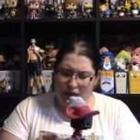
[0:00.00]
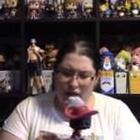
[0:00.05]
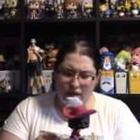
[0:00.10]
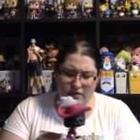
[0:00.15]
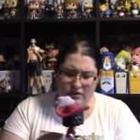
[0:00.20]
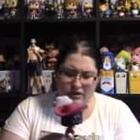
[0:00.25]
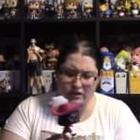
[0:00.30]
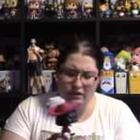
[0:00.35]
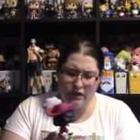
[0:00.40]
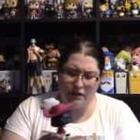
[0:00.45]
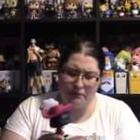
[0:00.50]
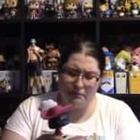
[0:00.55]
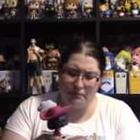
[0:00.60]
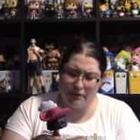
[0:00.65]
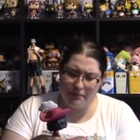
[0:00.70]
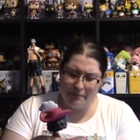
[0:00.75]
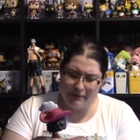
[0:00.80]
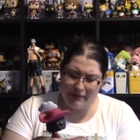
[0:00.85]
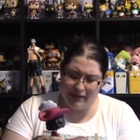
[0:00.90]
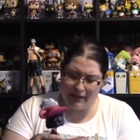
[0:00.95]
So now I'm
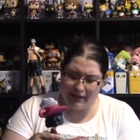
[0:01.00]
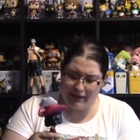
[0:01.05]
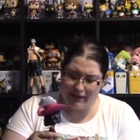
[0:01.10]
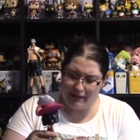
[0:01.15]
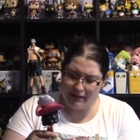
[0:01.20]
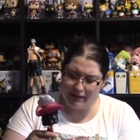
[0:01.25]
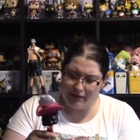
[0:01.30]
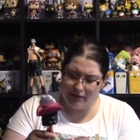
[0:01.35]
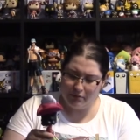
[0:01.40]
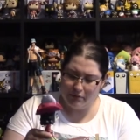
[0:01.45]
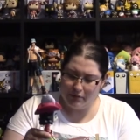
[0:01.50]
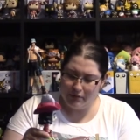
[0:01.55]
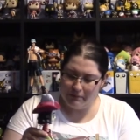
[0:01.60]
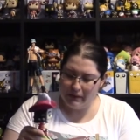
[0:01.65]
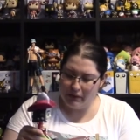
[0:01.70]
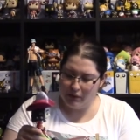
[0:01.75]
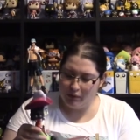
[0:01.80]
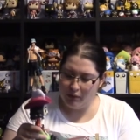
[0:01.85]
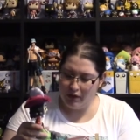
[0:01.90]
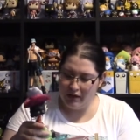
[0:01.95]
hoping that I can get the Little
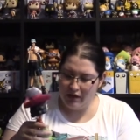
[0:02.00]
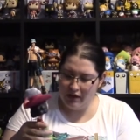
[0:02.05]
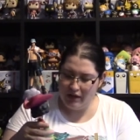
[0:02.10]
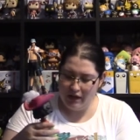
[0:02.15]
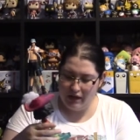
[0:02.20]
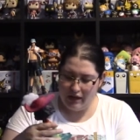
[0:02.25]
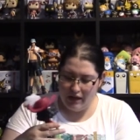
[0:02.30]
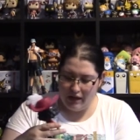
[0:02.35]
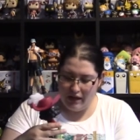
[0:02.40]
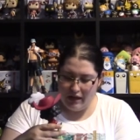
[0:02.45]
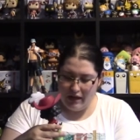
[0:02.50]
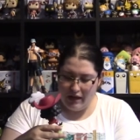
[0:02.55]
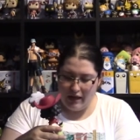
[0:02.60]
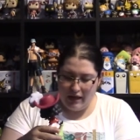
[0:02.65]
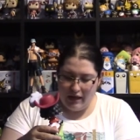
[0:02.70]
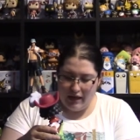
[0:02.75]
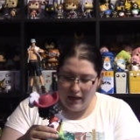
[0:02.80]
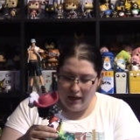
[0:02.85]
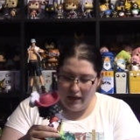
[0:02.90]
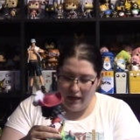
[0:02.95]
Mermaid one.
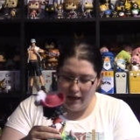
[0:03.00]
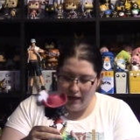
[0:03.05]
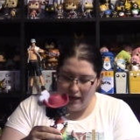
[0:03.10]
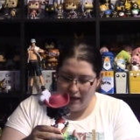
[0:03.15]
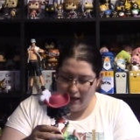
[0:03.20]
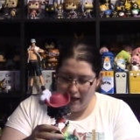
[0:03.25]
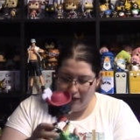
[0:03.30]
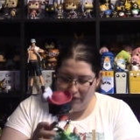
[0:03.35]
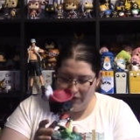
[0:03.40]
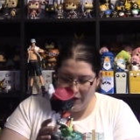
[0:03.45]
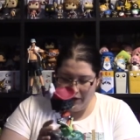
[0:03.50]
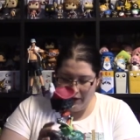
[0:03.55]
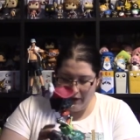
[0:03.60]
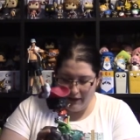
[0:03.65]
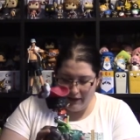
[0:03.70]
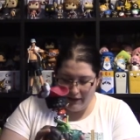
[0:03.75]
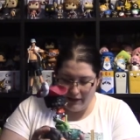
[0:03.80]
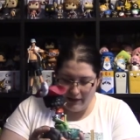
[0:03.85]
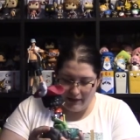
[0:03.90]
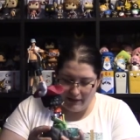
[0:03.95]
Uh, I feel
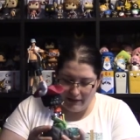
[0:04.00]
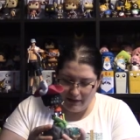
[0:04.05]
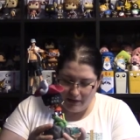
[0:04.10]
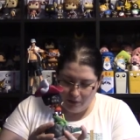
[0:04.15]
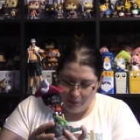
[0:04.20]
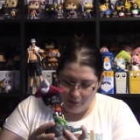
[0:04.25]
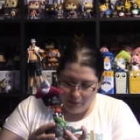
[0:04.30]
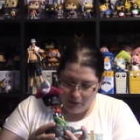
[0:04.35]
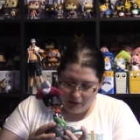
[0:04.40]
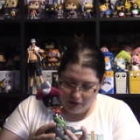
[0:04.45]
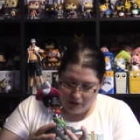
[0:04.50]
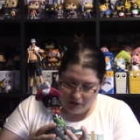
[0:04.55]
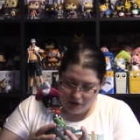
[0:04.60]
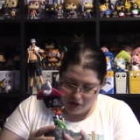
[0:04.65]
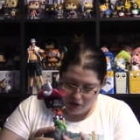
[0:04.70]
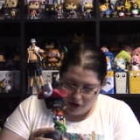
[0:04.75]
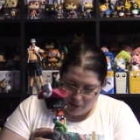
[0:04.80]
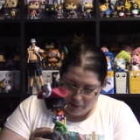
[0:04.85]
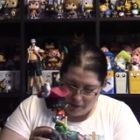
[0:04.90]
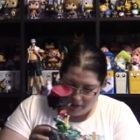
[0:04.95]
like they did a really good
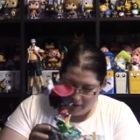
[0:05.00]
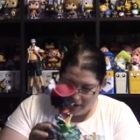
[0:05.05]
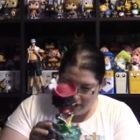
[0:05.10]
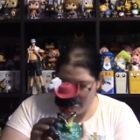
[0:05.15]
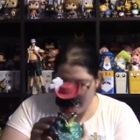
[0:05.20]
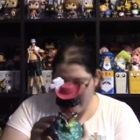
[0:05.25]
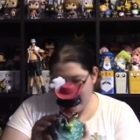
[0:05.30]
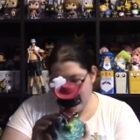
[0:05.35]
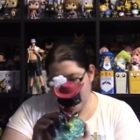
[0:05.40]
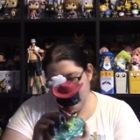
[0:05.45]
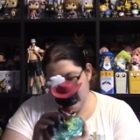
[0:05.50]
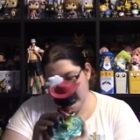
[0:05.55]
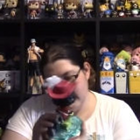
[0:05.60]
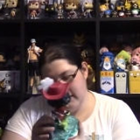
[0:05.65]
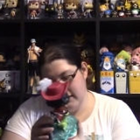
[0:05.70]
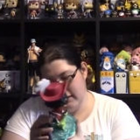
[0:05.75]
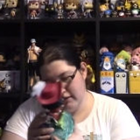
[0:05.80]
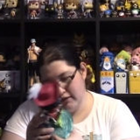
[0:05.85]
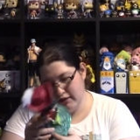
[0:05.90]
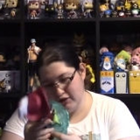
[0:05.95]
job on this.
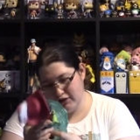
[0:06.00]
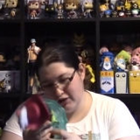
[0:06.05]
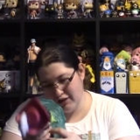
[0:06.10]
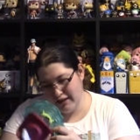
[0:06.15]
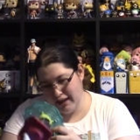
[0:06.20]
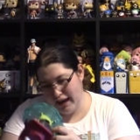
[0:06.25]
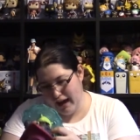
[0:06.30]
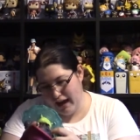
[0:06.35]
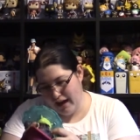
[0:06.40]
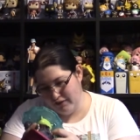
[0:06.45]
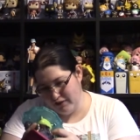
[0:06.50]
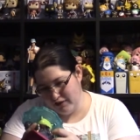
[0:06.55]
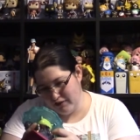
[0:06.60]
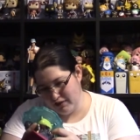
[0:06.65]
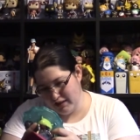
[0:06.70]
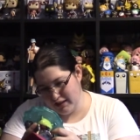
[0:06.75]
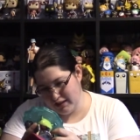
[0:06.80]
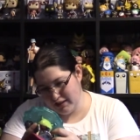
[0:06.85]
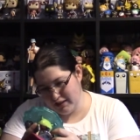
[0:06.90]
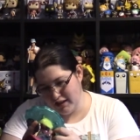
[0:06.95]
Just half a
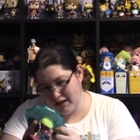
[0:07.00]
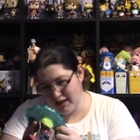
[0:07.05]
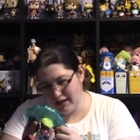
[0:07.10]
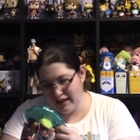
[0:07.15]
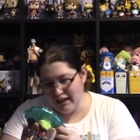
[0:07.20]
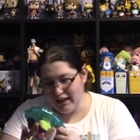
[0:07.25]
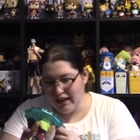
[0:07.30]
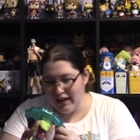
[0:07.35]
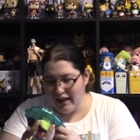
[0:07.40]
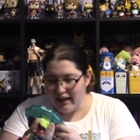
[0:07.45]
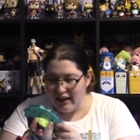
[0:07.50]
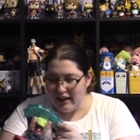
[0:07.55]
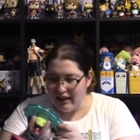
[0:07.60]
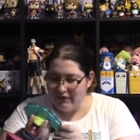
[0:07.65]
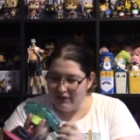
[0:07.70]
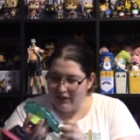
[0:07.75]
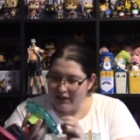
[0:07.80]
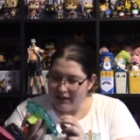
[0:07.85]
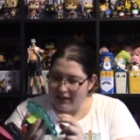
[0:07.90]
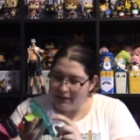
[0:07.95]
Tick-Tock. If
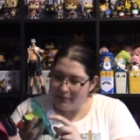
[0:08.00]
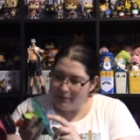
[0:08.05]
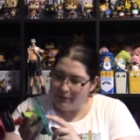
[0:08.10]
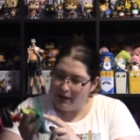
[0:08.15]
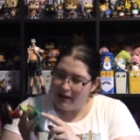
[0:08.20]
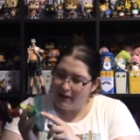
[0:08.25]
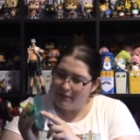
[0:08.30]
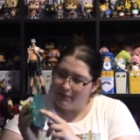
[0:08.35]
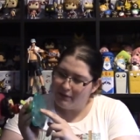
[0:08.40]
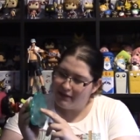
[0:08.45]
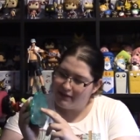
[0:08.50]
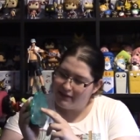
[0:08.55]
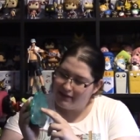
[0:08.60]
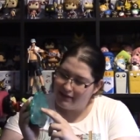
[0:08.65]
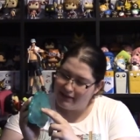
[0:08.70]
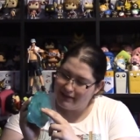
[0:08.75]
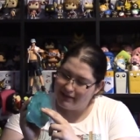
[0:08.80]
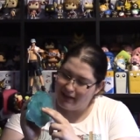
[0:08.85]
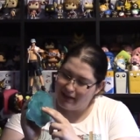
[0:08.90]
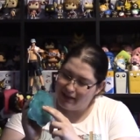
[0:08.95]
you look at the bottom, you can see
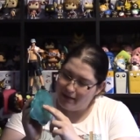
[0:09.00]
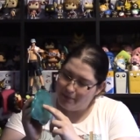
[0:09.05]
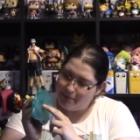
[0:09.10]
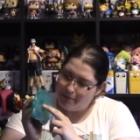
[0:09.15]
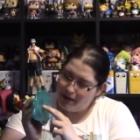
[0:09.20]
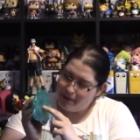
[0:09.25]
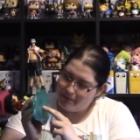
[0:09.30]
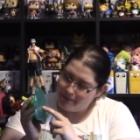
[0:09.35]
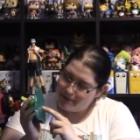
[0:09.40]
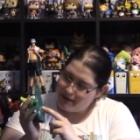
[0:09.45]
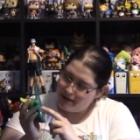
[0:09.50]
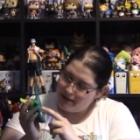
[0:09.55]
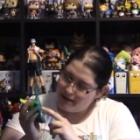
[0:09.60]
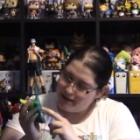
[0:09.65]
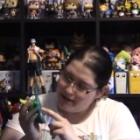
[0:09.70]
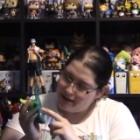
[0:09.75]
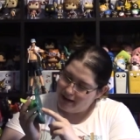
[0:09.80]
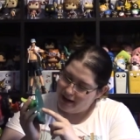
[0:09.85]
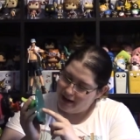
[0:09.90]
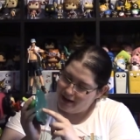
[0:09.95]
it's like a pop cut
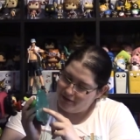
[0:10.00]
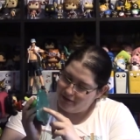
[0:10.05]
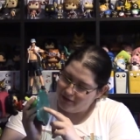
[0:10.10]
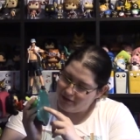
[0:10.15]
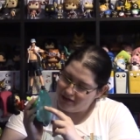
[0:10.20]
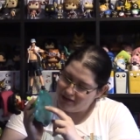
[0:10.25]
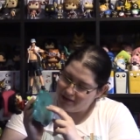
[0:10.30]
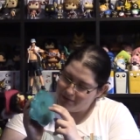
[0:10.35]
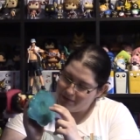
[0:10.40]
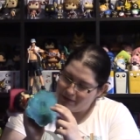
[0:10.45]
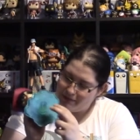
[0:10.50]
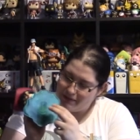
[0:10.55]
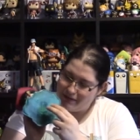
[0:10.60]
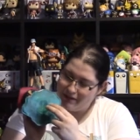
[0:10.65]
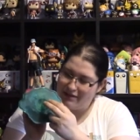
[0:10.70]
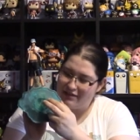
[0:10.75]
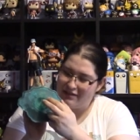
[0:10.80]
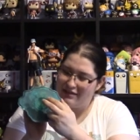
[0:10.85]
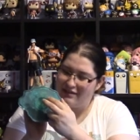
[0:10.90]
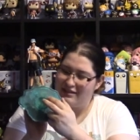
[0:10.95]
in half or something because
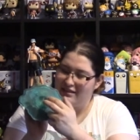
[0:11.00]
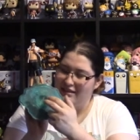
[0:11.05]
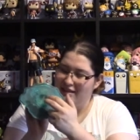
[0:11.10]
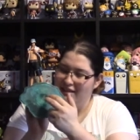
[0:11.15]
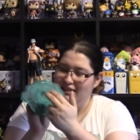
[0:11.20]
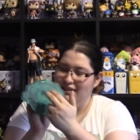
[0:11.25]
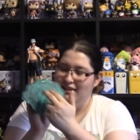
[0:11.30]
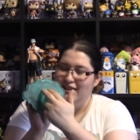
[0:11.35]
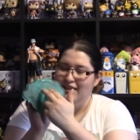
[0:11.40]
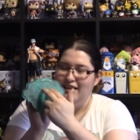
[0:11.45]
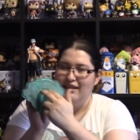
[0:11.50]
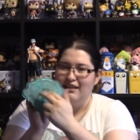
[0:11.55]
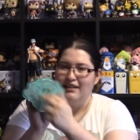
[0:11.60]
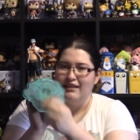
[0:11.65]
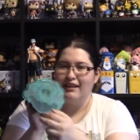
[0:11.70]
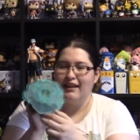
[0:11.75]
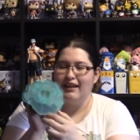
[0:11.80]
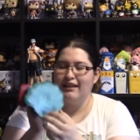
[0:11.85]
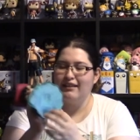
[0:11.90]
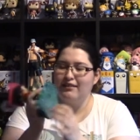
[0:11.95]
you can see
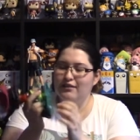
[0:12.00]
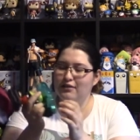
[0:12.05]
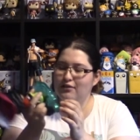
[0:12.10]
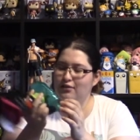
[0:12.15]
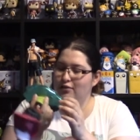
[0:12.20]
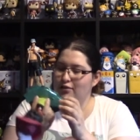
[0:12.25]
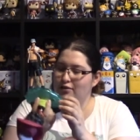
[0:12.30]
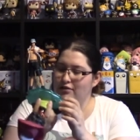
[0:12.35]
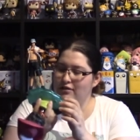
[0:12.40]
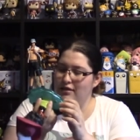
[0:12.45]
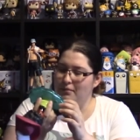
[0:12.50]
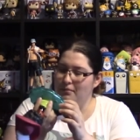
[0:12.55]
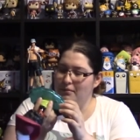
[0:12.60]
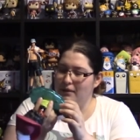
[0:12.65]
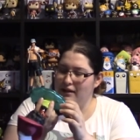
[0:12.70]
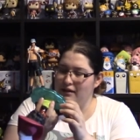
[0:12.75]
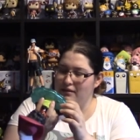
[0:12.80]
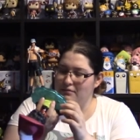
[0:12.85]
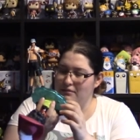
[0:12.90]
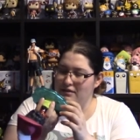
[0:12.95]
like little holes in the
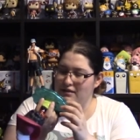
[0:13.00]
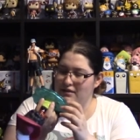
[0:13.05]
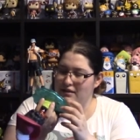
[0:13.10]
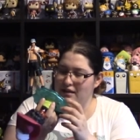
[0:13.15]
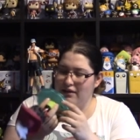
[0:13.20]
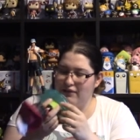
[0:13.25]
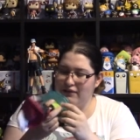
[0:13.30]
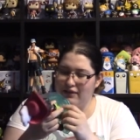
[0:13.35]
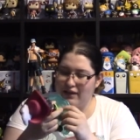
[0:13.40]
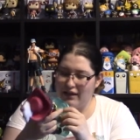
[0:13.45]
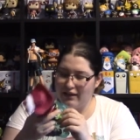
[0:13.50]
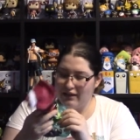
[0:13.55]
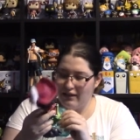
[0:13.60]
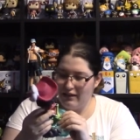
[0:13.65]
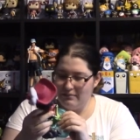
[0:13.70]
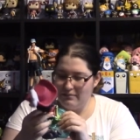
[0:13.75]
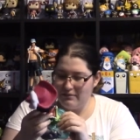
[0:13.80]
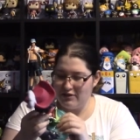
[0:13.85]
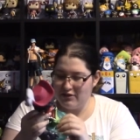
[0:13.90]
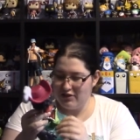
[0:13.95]
bottom and stuff that
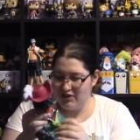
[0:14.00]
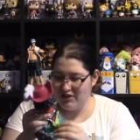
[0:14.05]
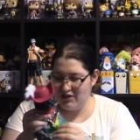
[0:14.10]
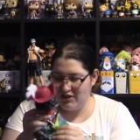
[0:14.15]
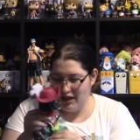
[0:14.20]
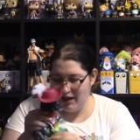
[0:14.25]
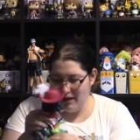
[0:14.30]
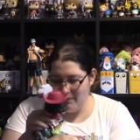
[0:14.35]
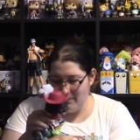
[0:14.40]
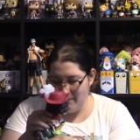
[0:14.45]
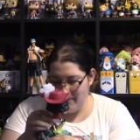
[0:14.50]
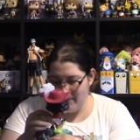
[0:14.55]
keeps its shape.